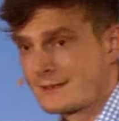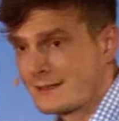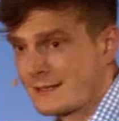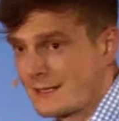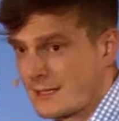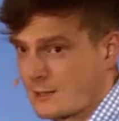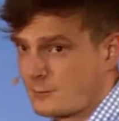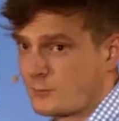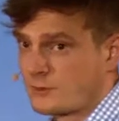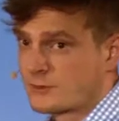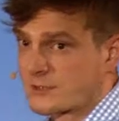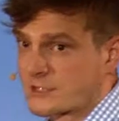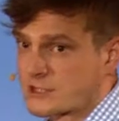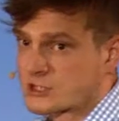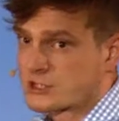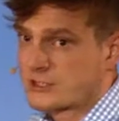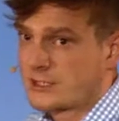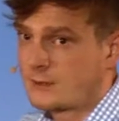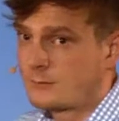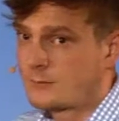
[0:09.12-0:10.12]
I'm
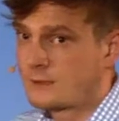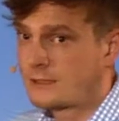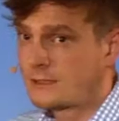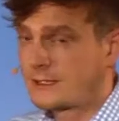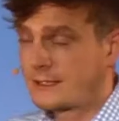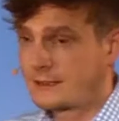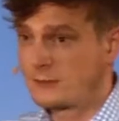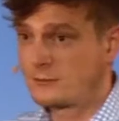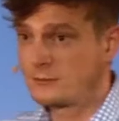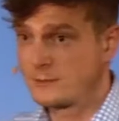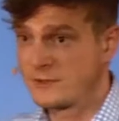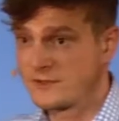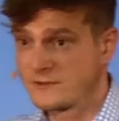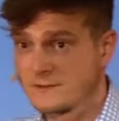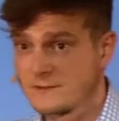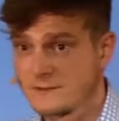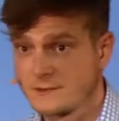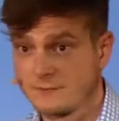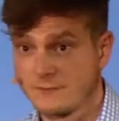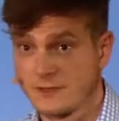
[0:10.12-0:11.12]
Lukas Schnabel. I do
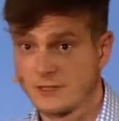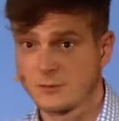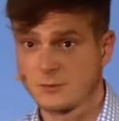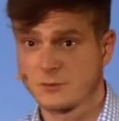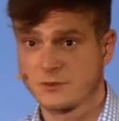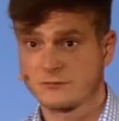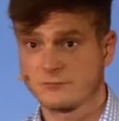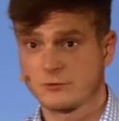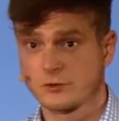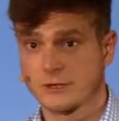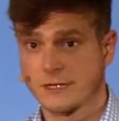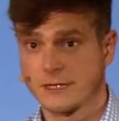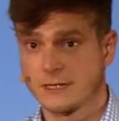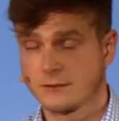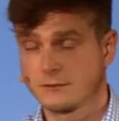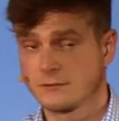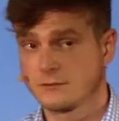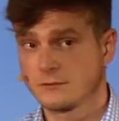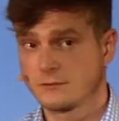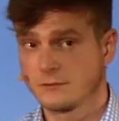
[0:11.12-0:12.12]
business development for
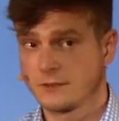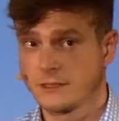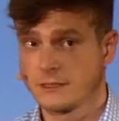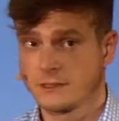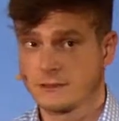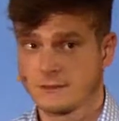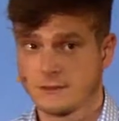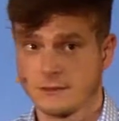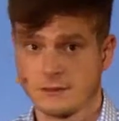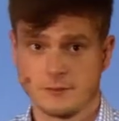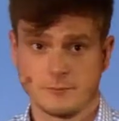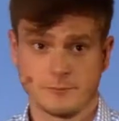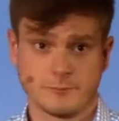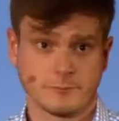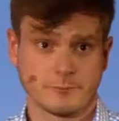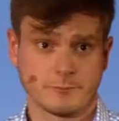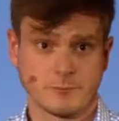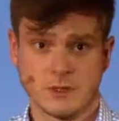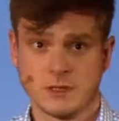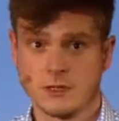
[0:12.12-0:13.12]
Canto, and
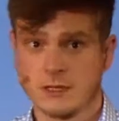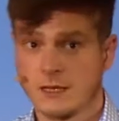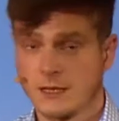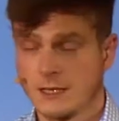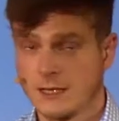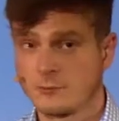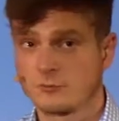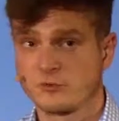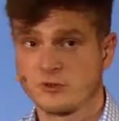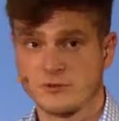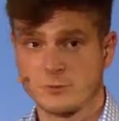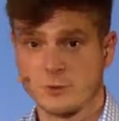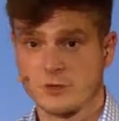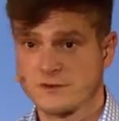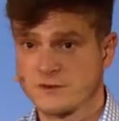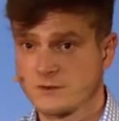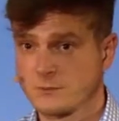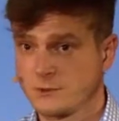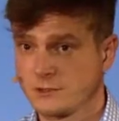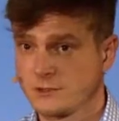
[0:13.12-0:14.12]
I'm
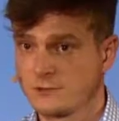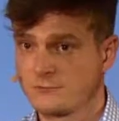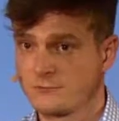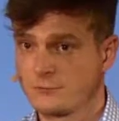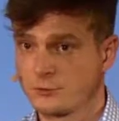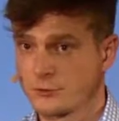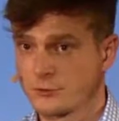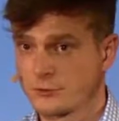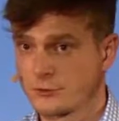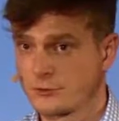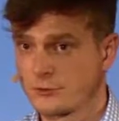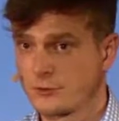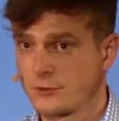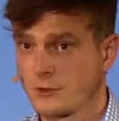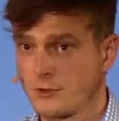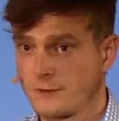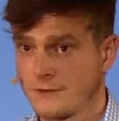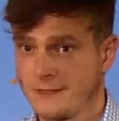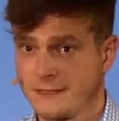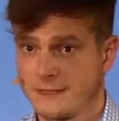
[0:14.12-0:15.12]
responsible for
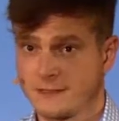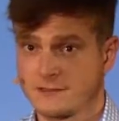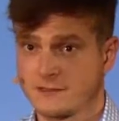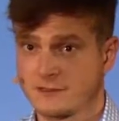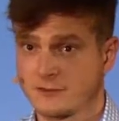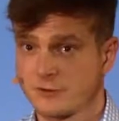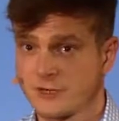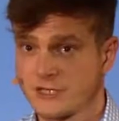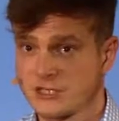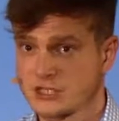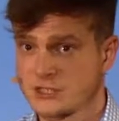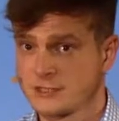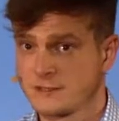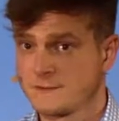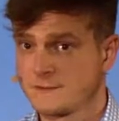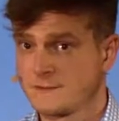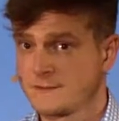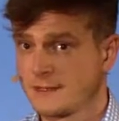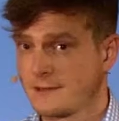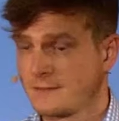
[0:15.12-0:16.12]
all the
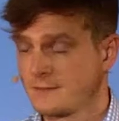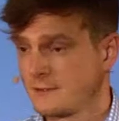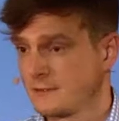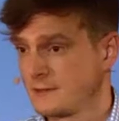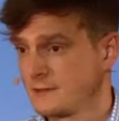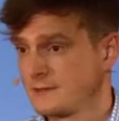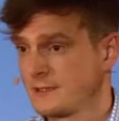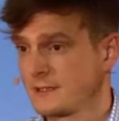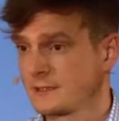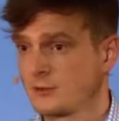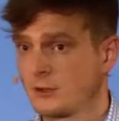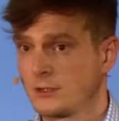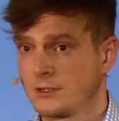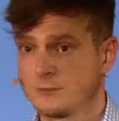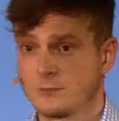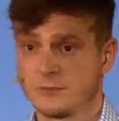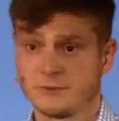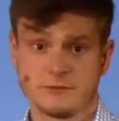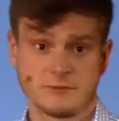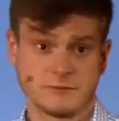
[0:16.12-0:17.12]
integrations and the
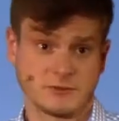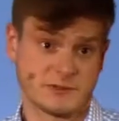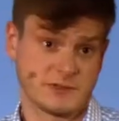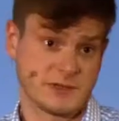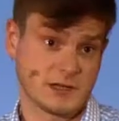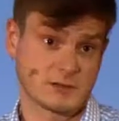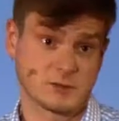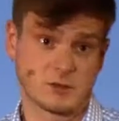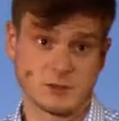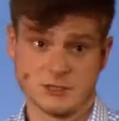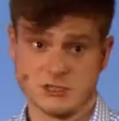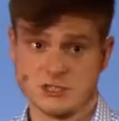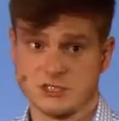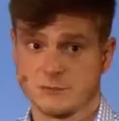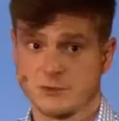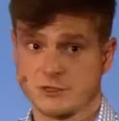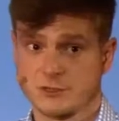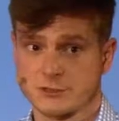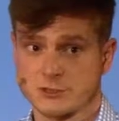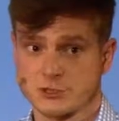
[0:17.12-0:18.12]
technology
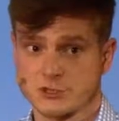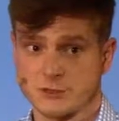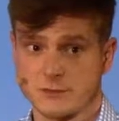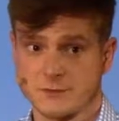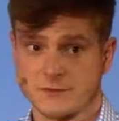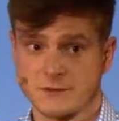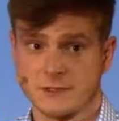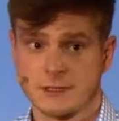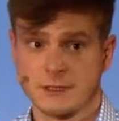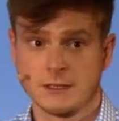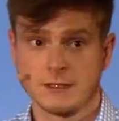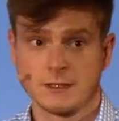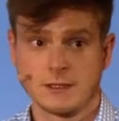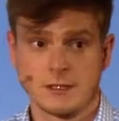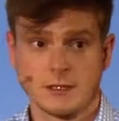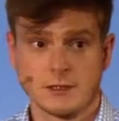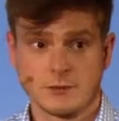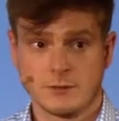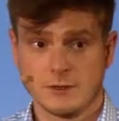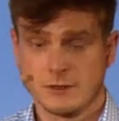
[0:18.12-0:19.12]
partnerships.
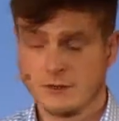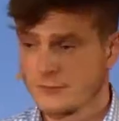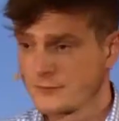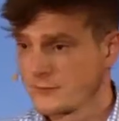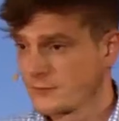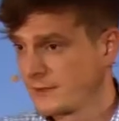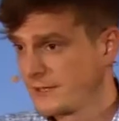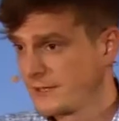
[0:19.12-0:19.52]
We also